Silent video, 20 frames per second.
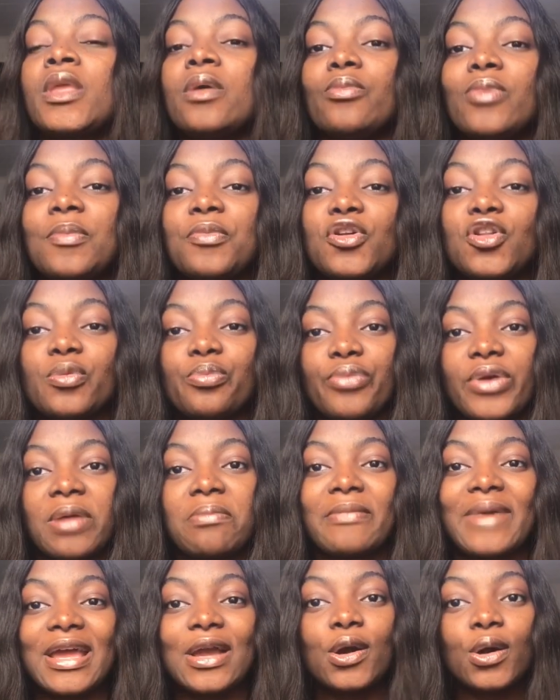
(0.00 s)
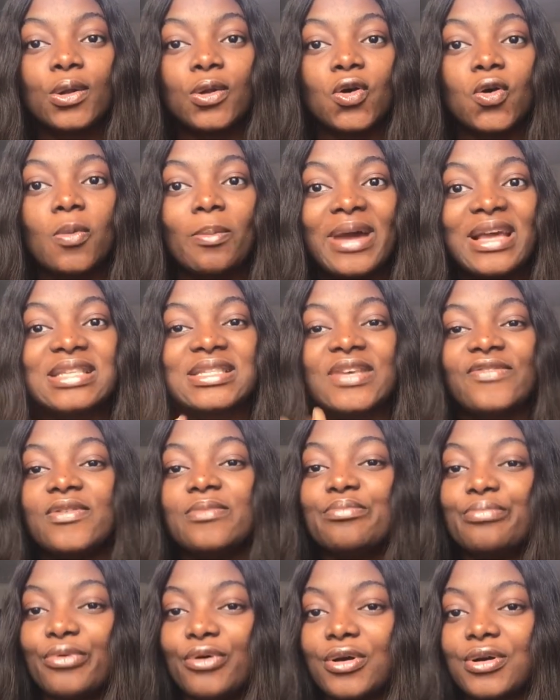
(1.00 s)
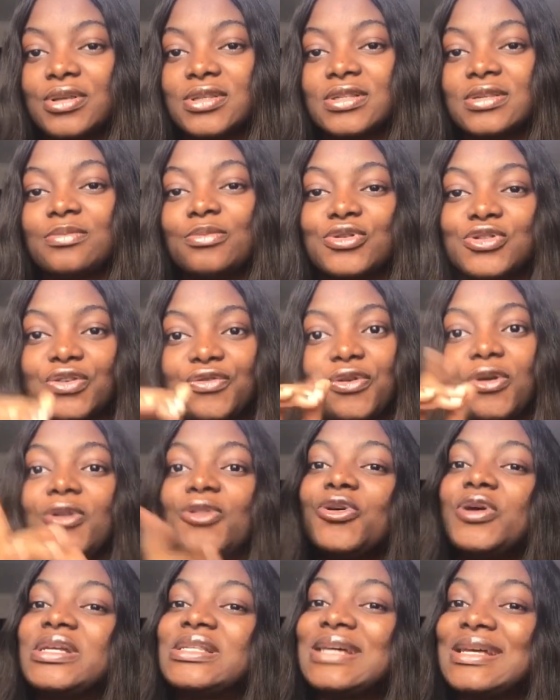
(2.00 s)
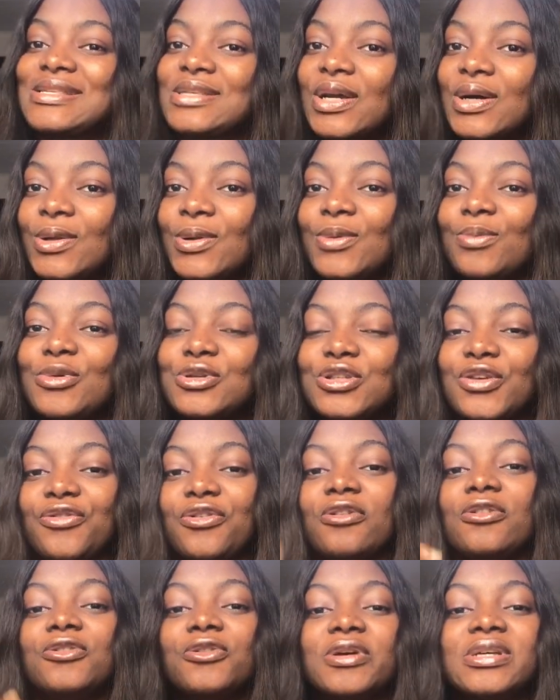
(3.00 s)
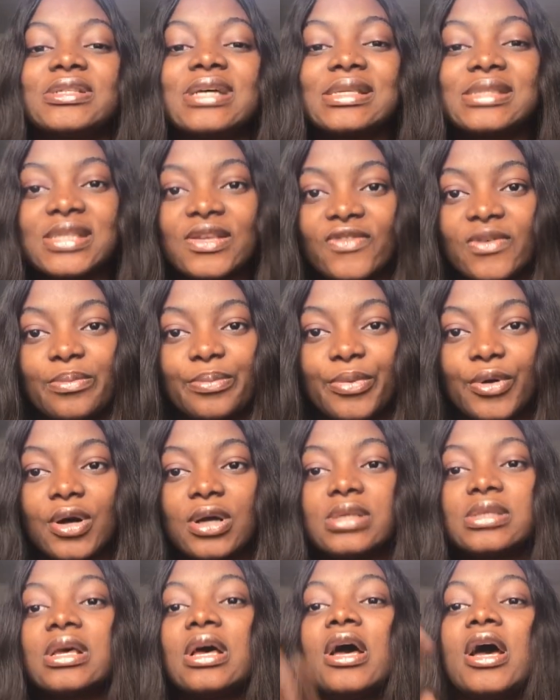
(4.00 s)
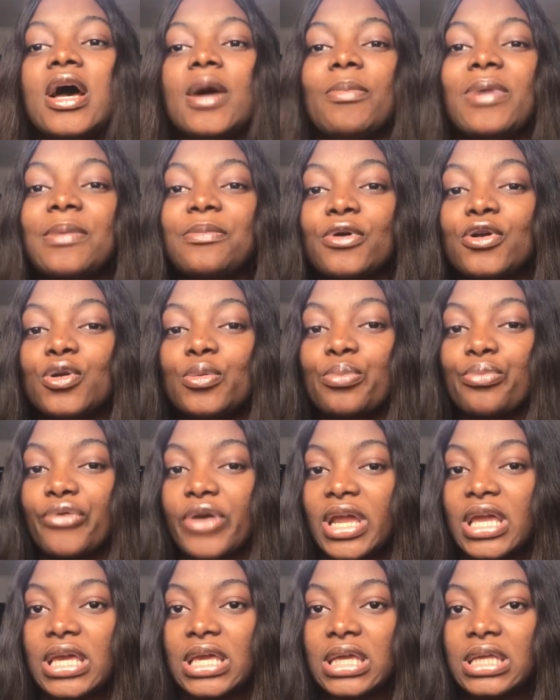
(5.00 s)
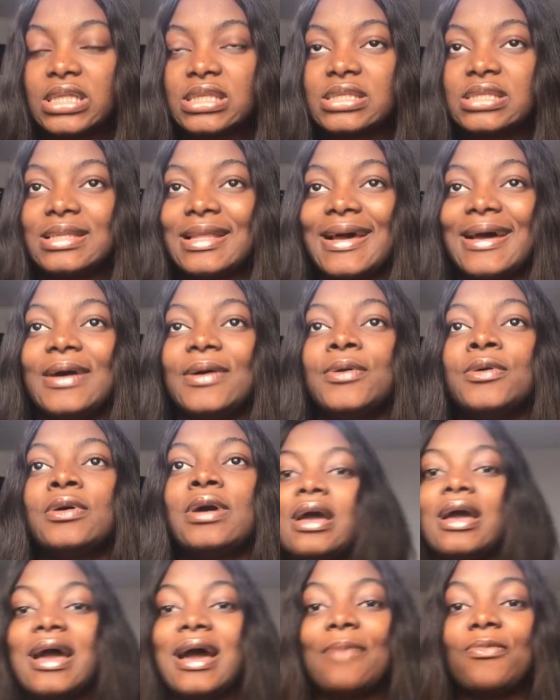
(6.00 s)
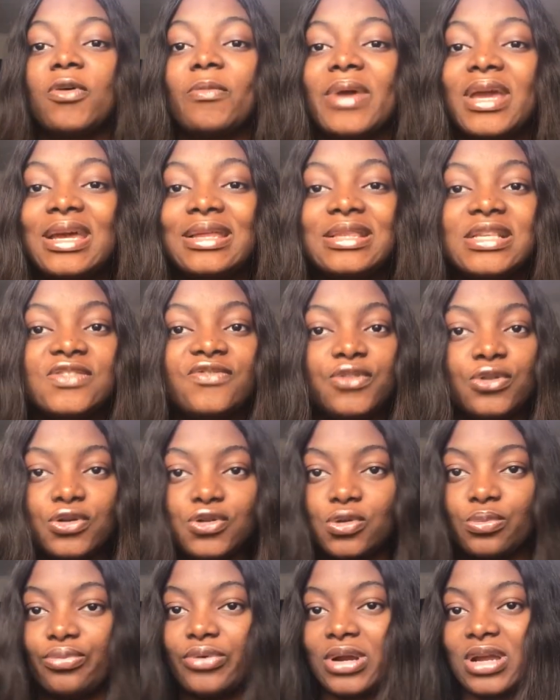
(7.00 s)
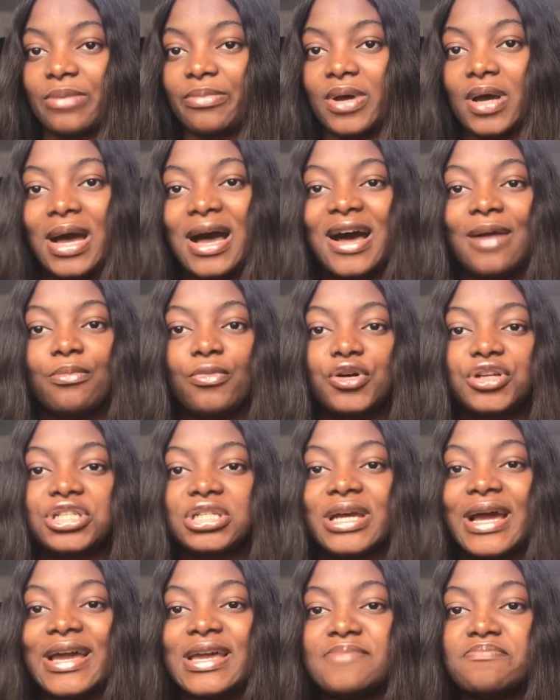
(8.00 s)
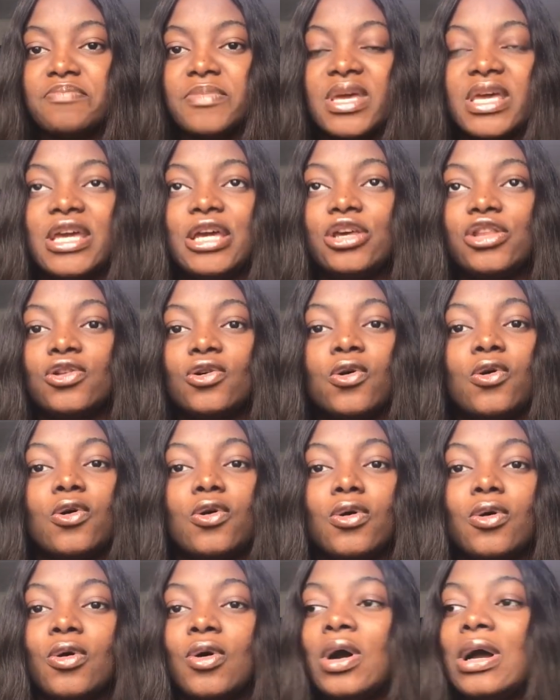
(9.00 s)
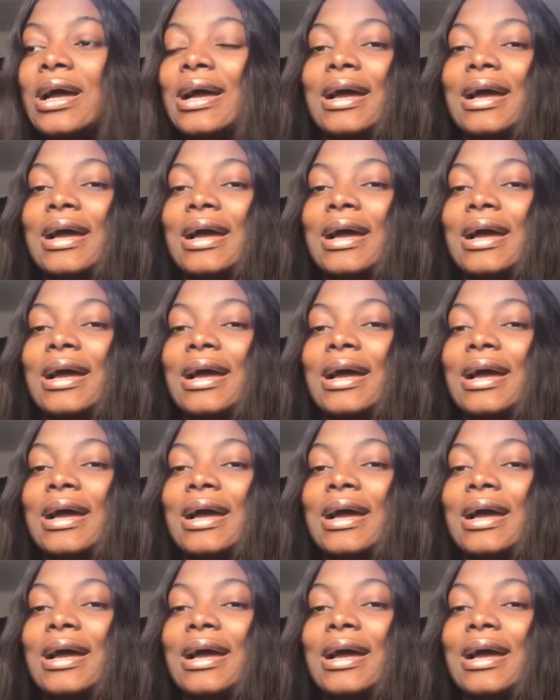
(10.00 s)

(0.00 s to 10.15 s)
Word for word: but I'm gonna break my kolo, my saving box. Most of you all know it as kolo. most of you all know it as saving box, but I'm gonna break it now. I'm not making this video to brag about how much I made or